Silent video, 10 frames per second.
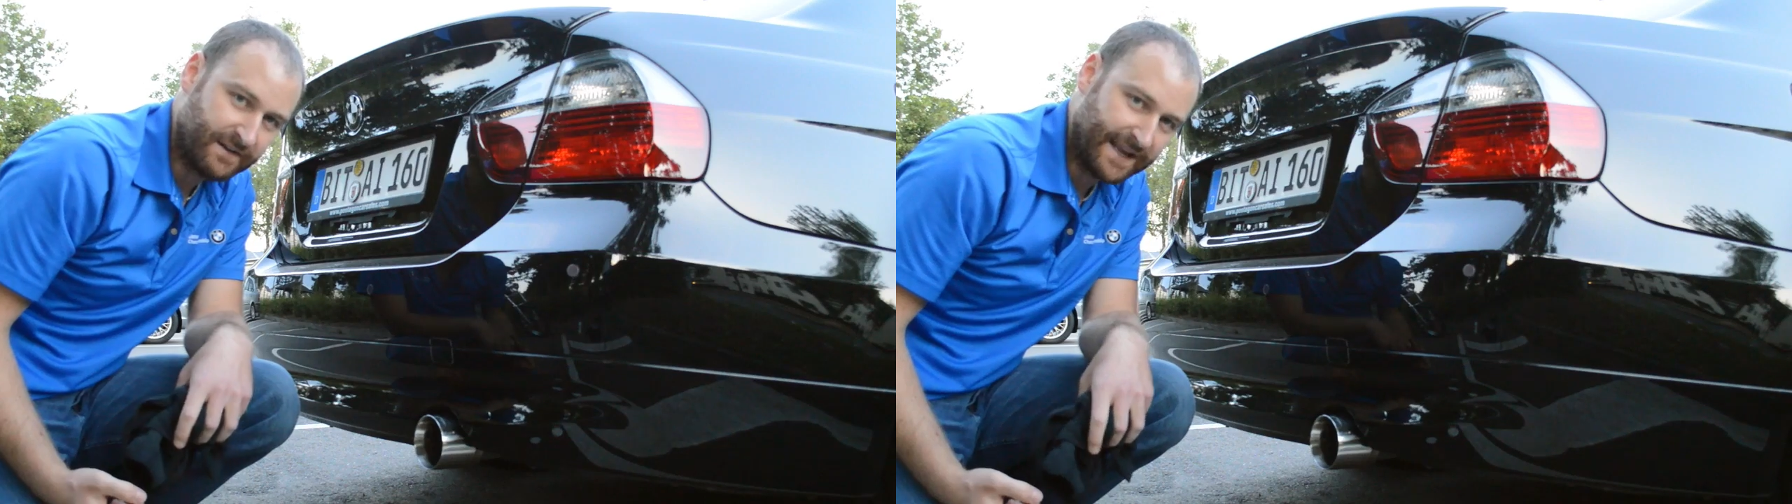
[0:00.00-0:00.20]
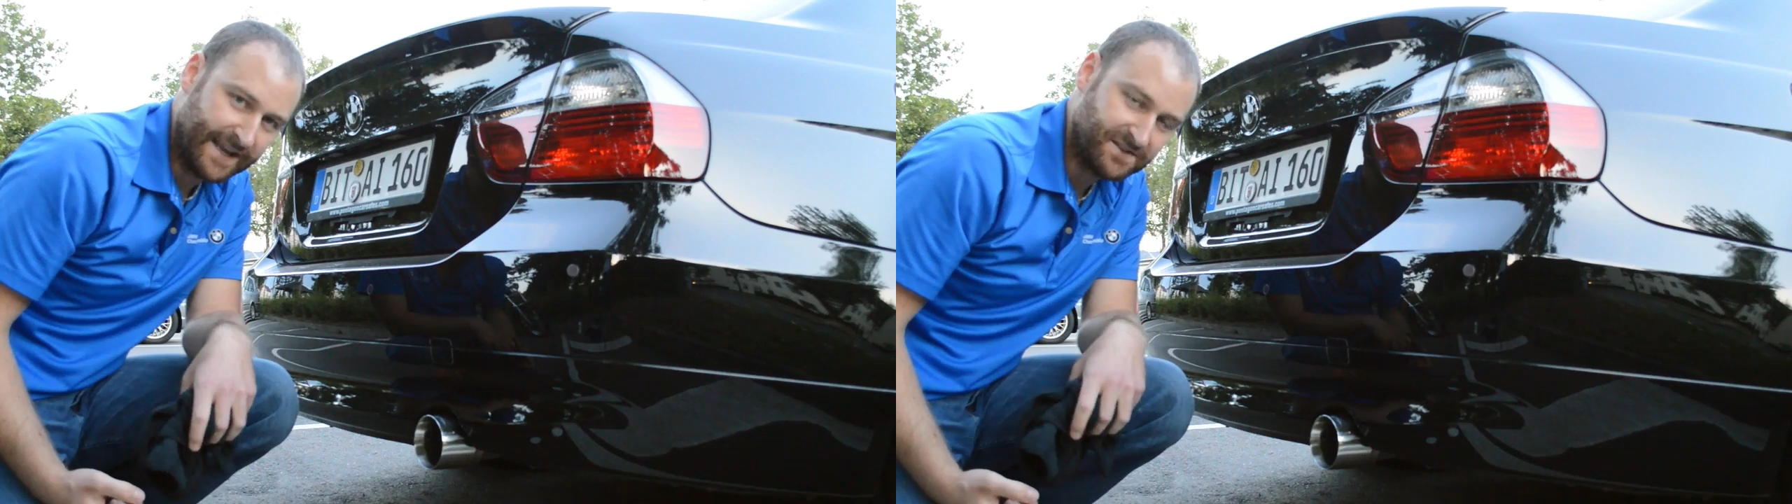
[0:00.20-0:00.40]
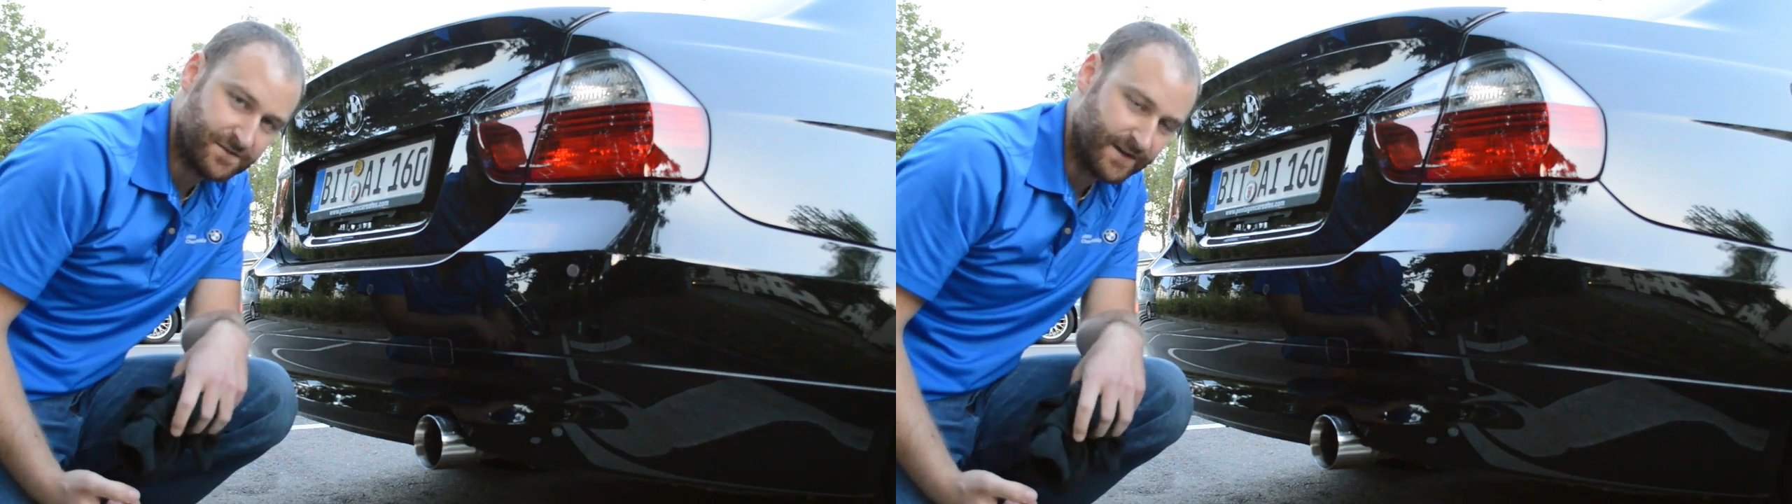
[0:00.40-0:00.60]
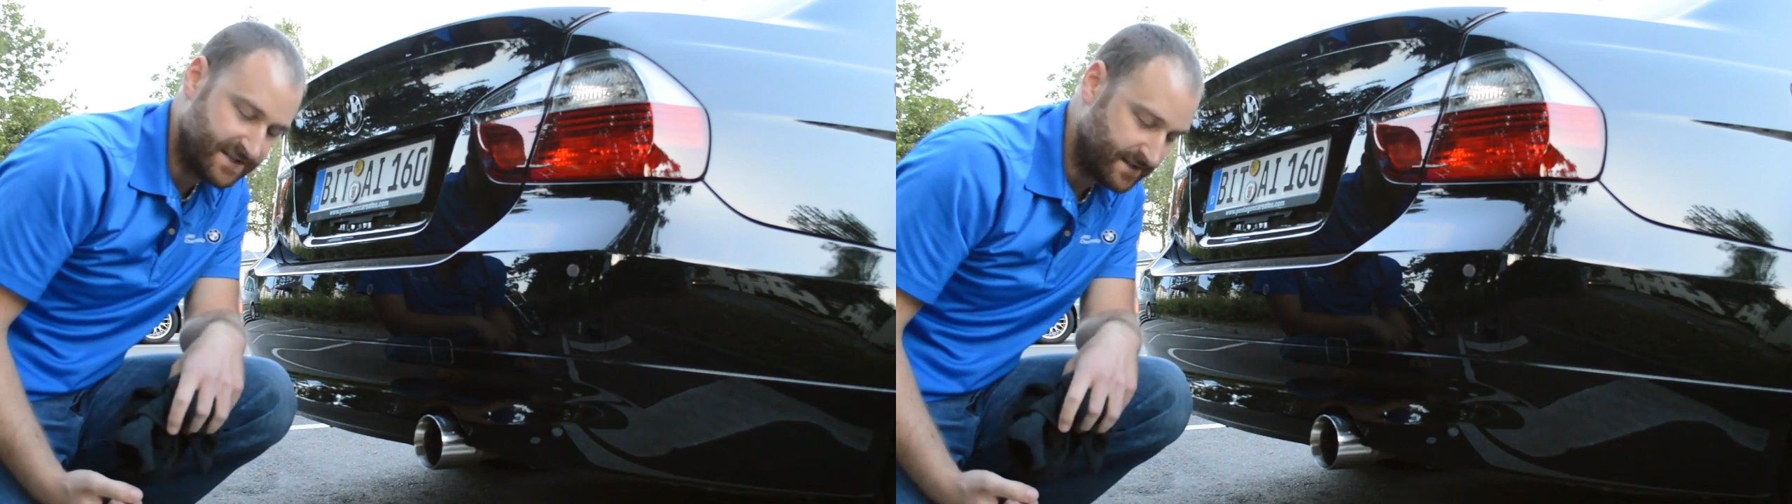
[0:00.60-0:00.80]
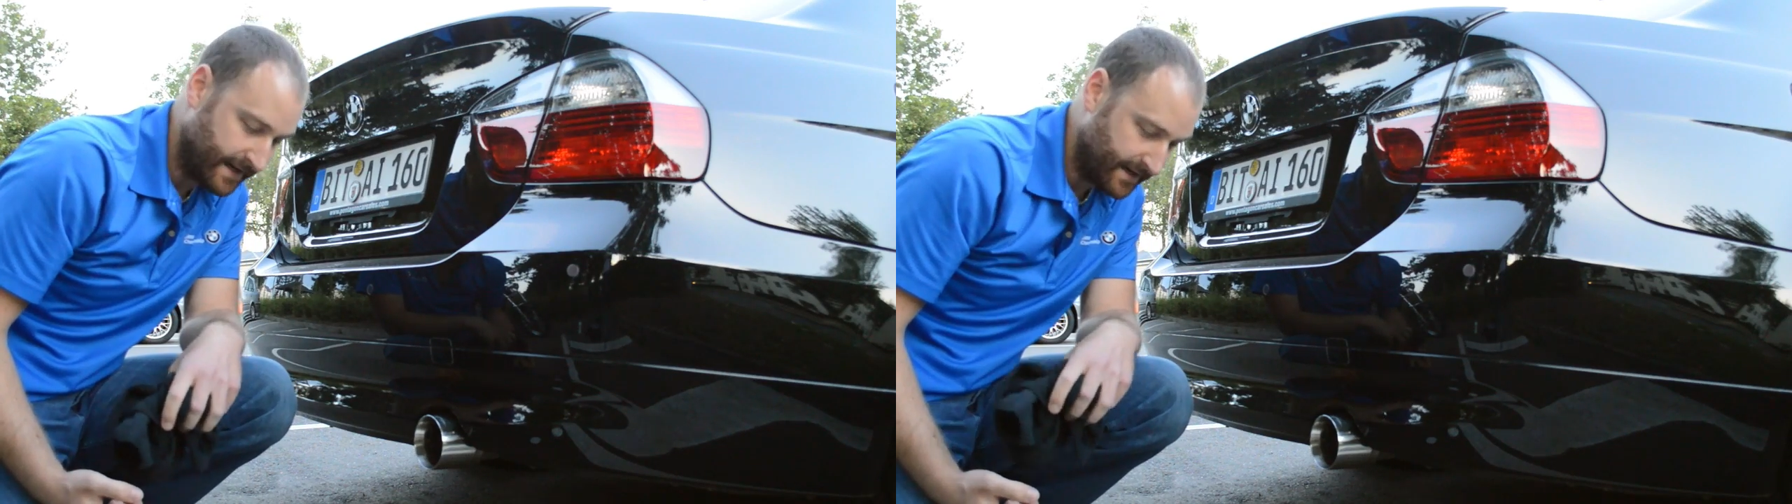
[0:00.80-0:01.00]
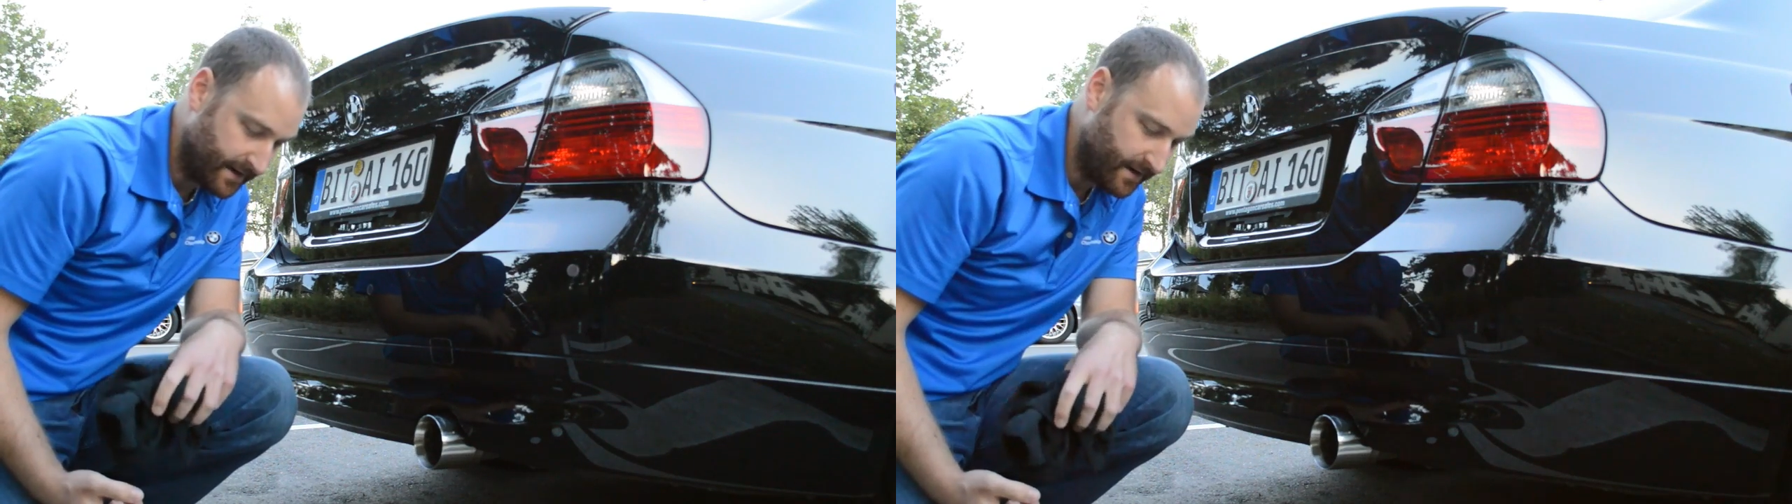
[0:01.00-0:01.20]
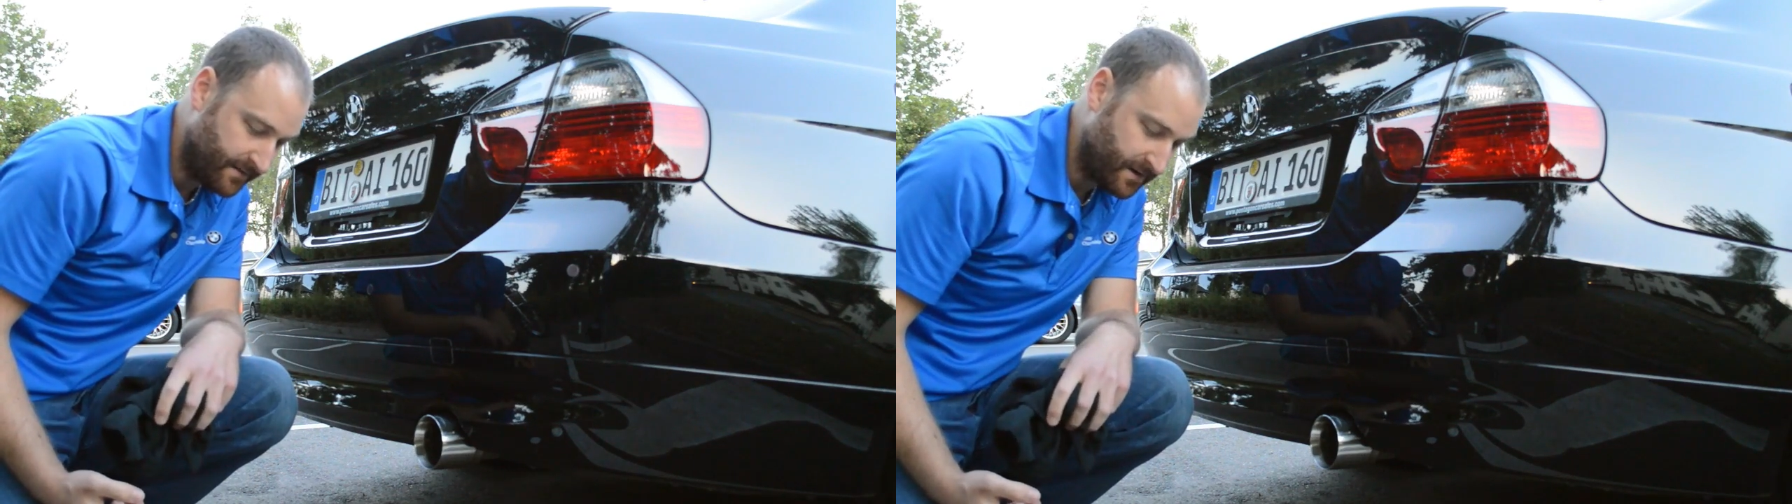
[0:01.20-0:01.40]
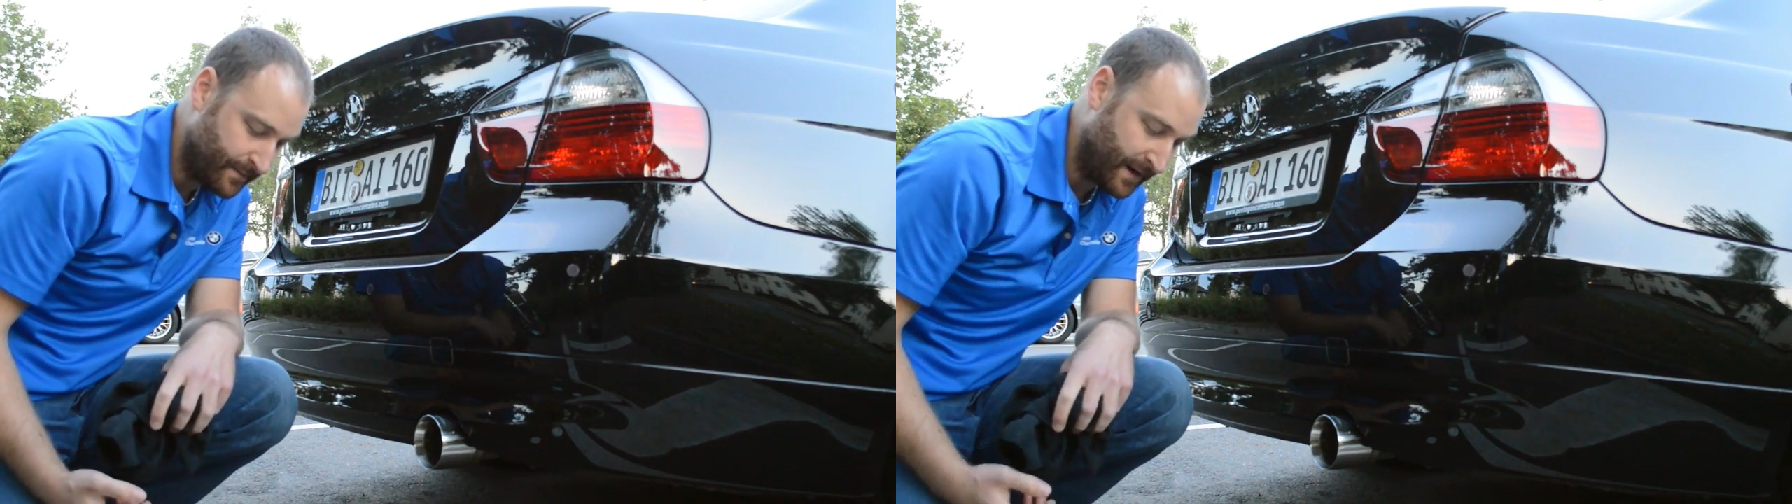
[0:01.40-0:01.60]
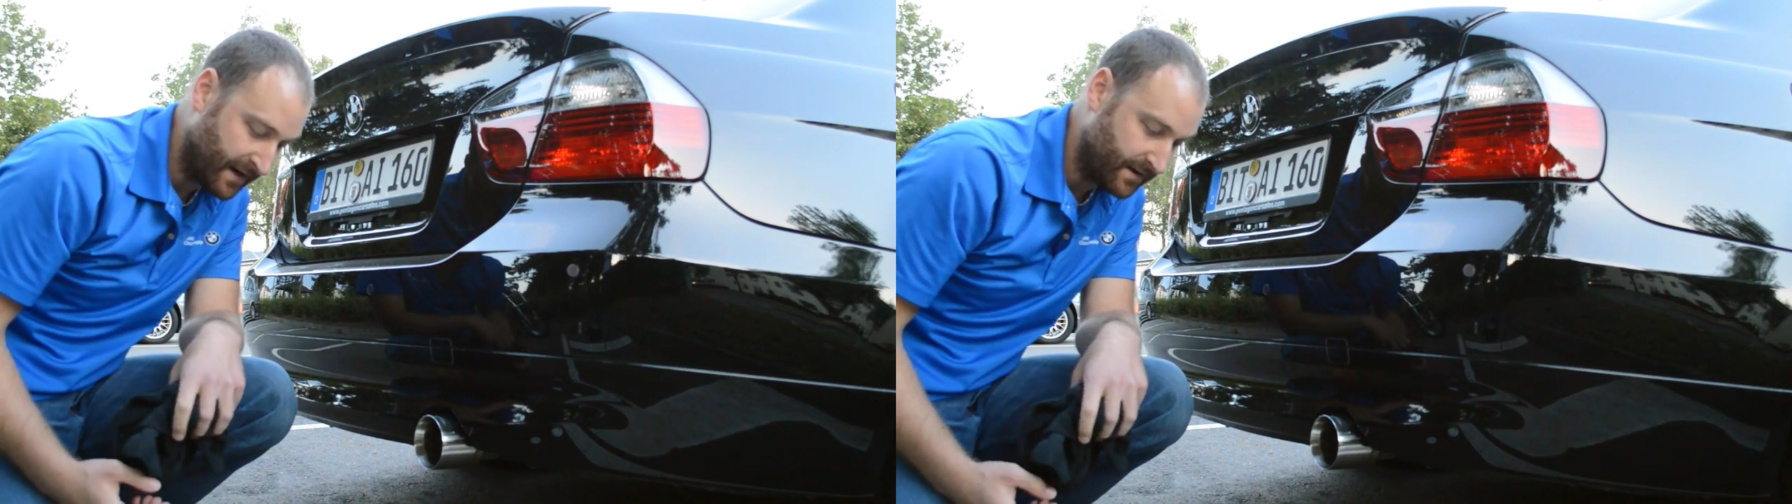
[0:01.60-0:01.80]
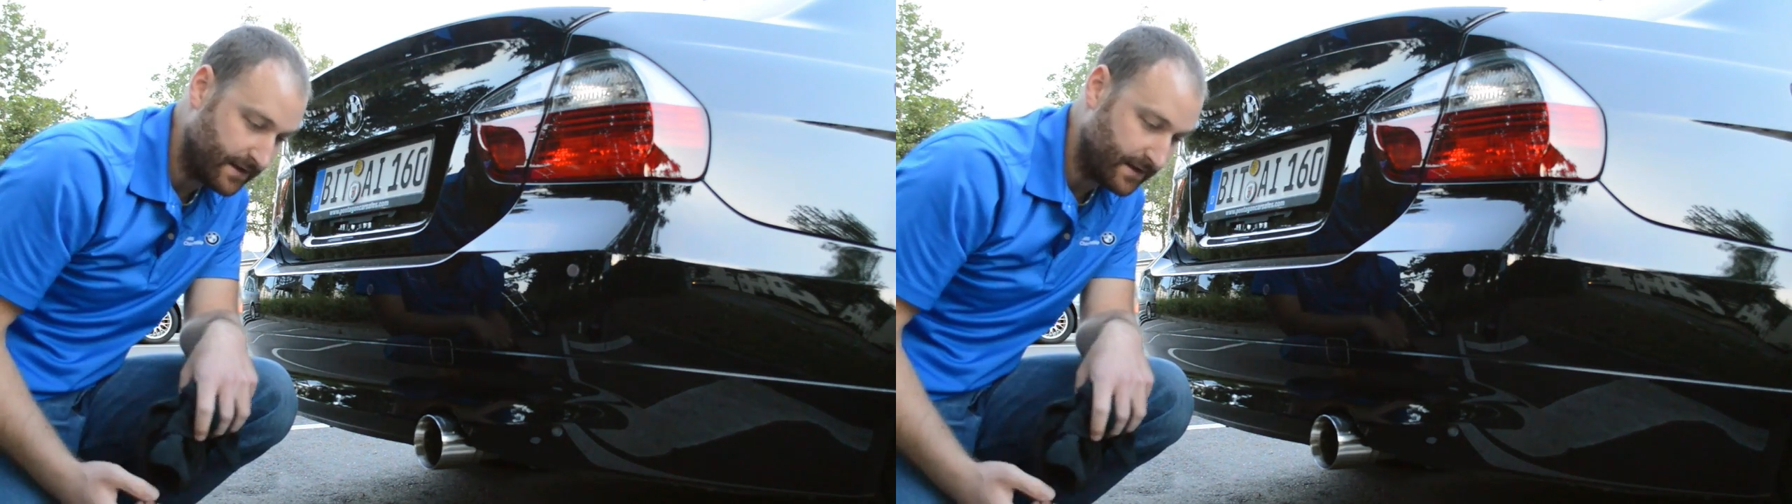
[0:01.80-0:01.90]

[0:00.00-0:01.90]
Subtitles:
I can't stress that enough compared